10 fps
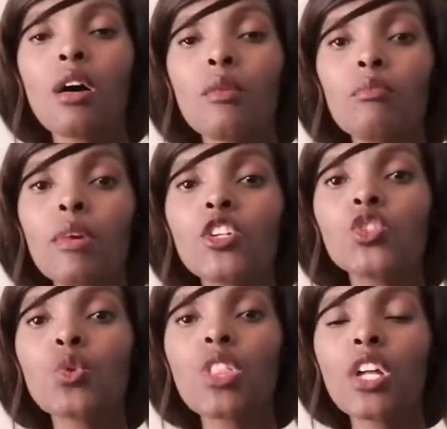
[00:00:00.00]
Make
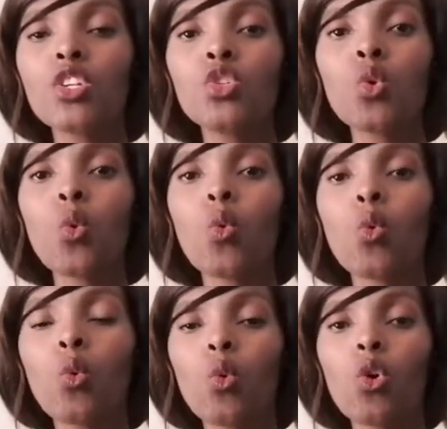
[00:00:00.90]
sure that
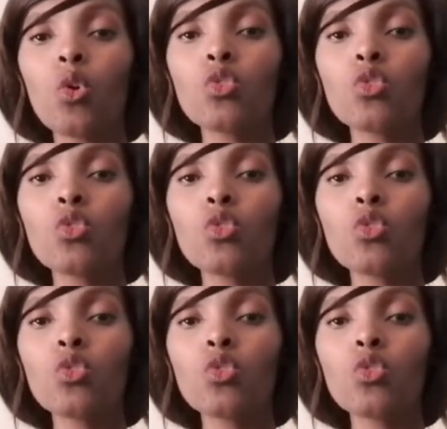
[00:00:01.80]
your